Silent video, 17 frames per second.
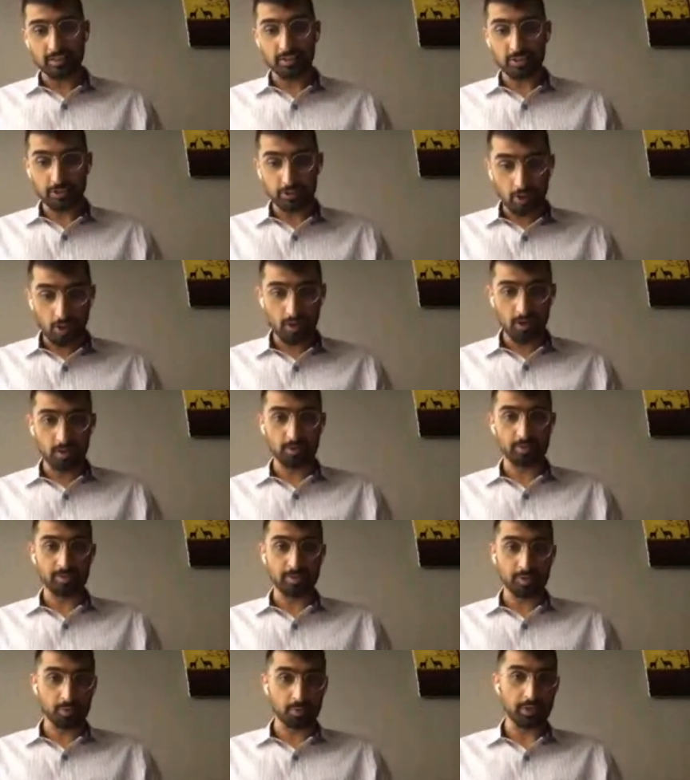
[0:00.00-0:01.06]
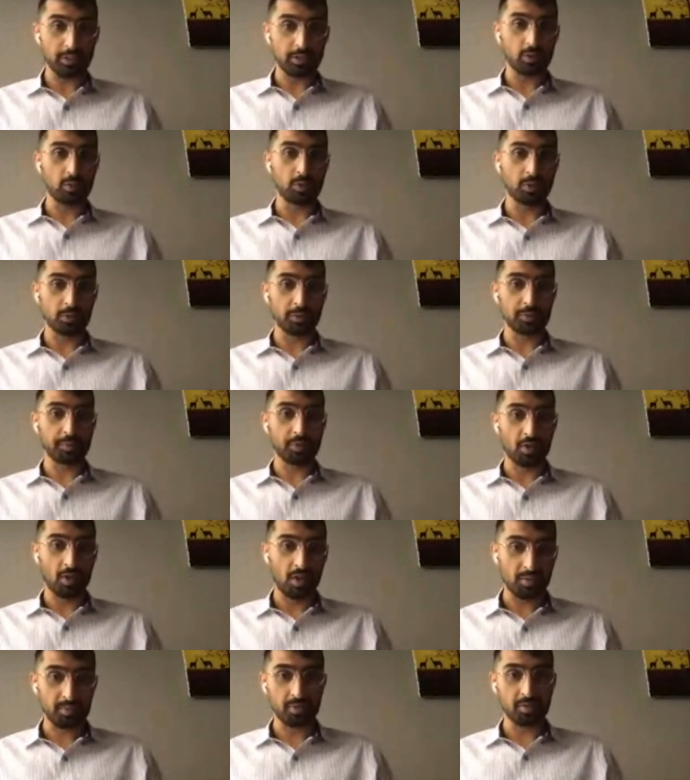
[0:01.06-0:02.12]
solve the real world
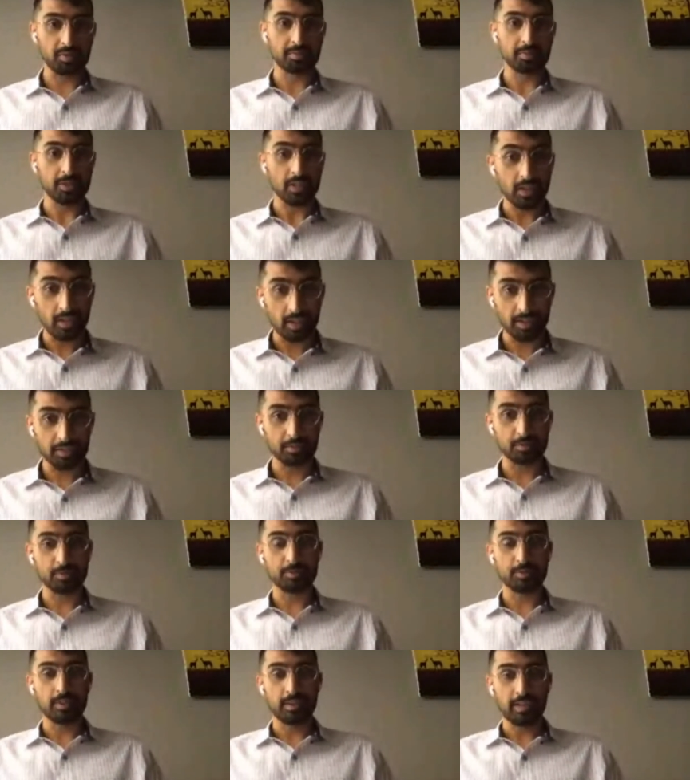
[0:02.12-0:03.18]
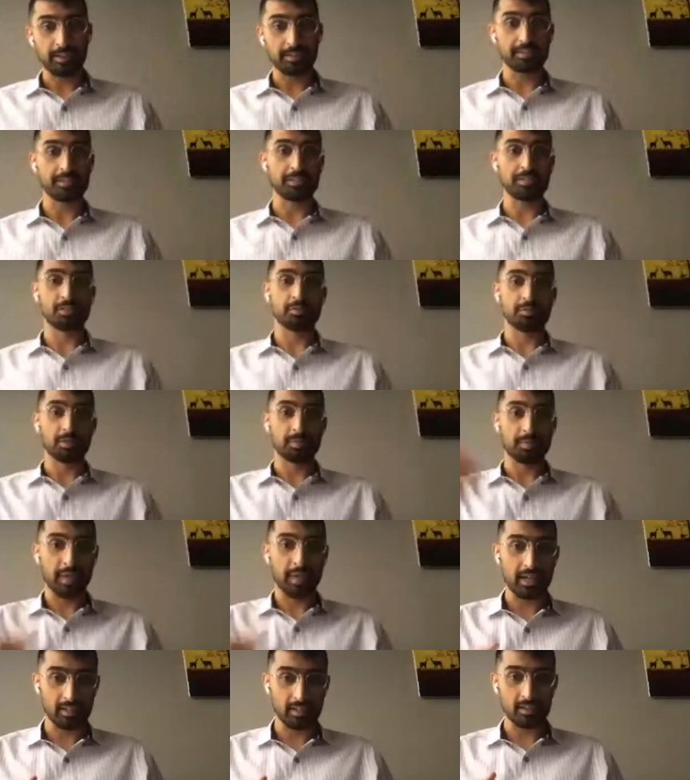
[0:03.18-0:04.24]
problems of health systems and
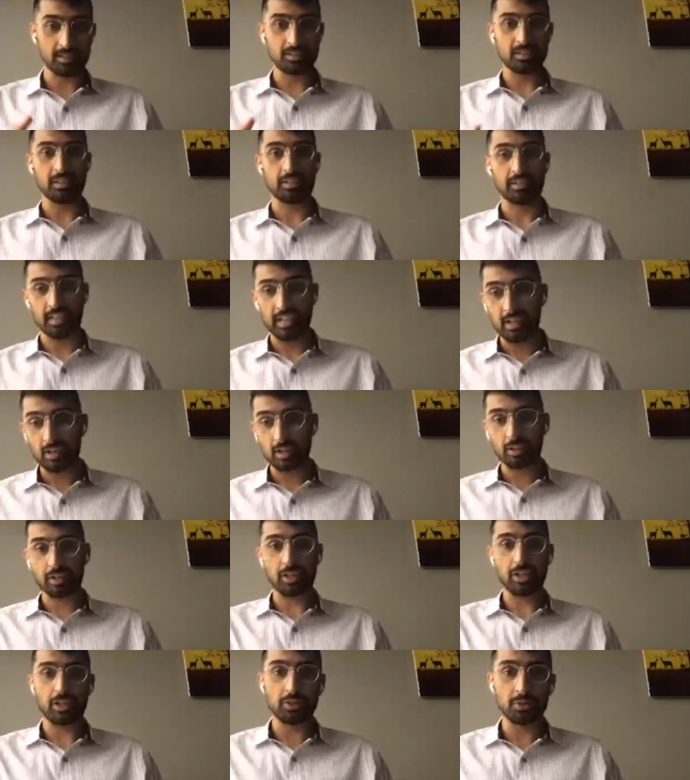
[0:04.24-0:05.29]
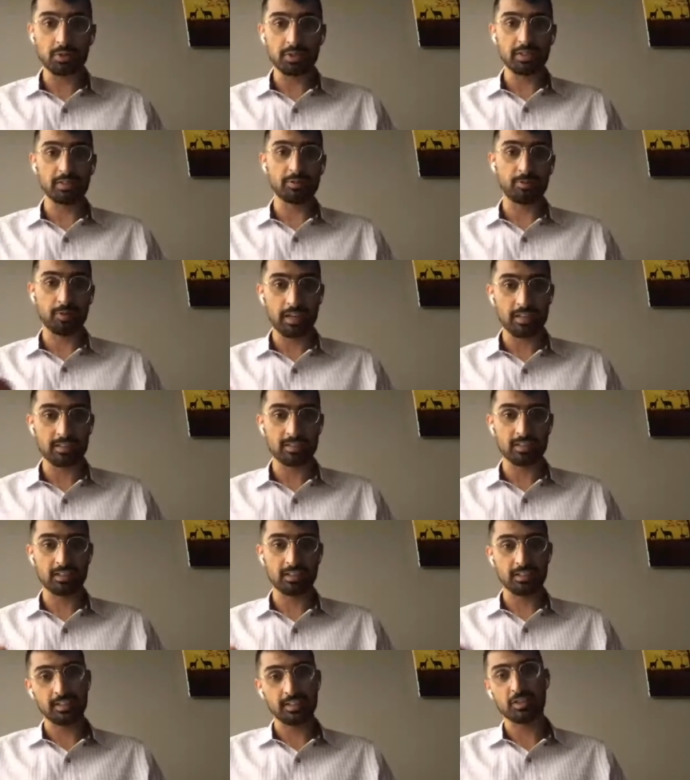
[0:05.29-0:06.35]
payers. They are acutely facing
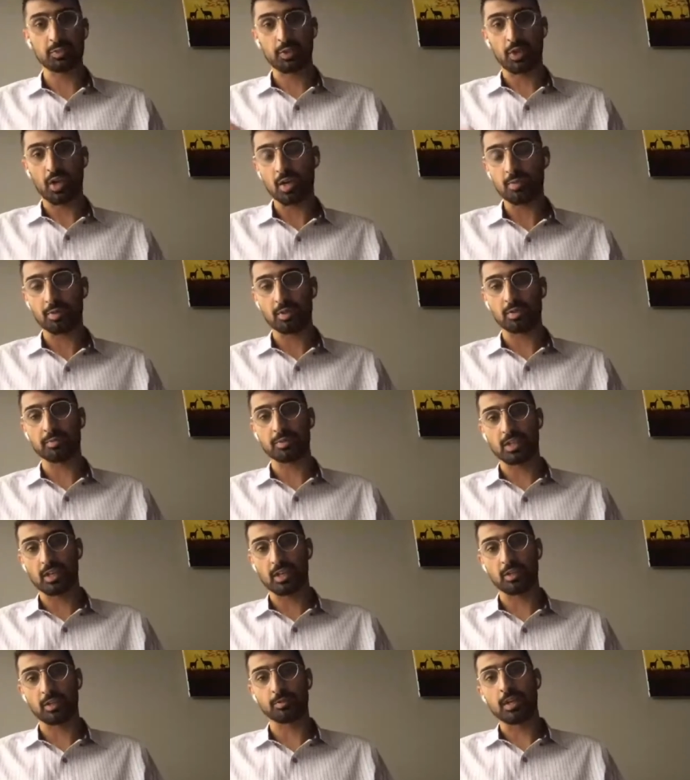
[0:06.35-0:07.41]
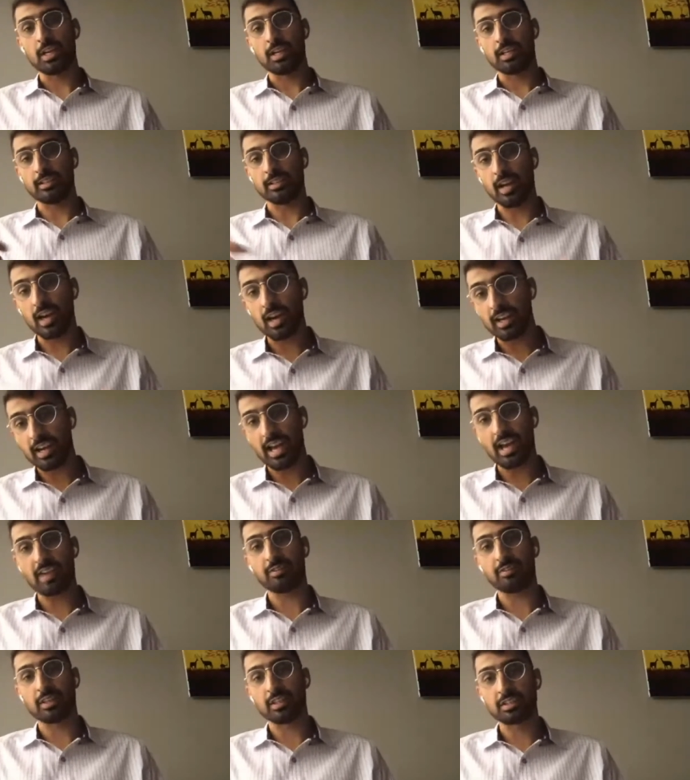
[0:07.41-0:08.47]
these problems of not
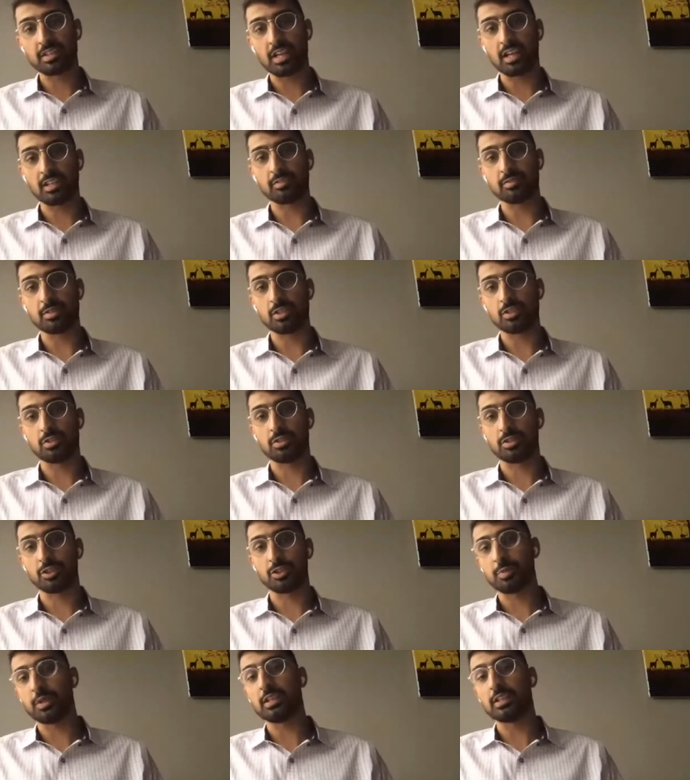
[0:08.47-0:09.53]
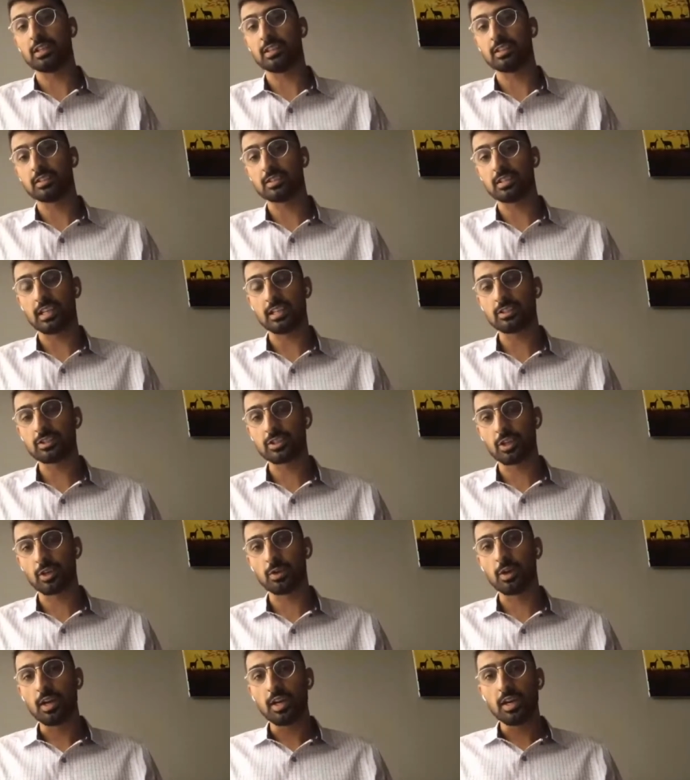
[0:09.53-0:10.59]
having this kind of digital experience. And
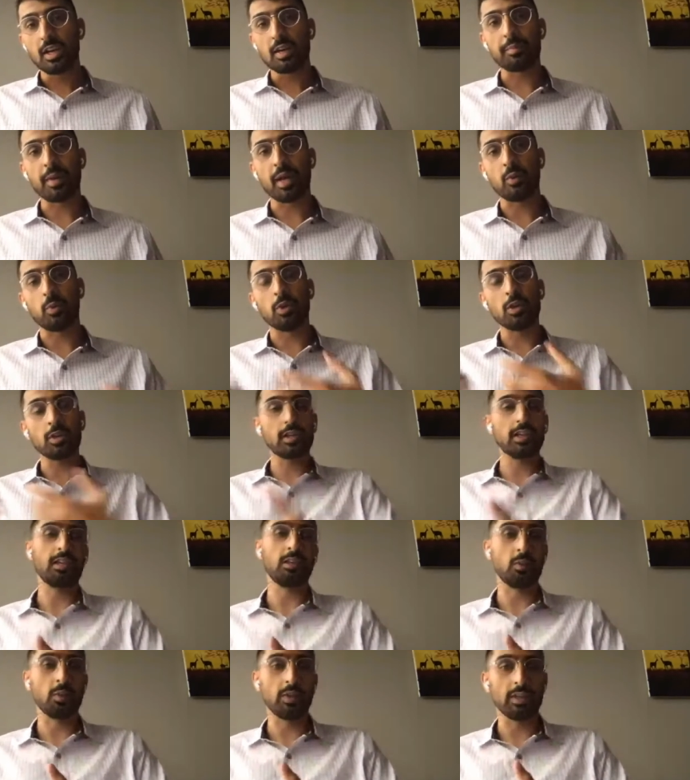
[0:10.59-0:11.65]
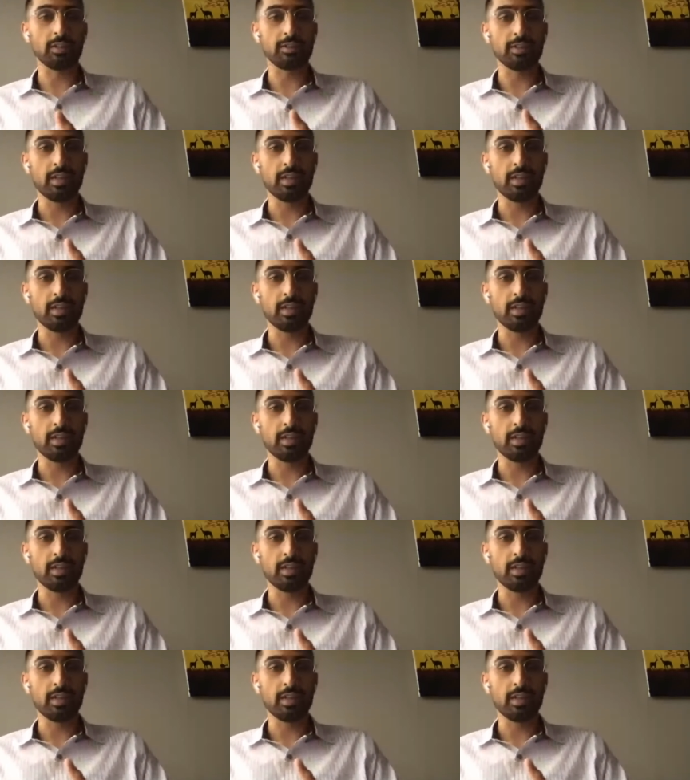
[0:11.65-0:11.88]
so by working with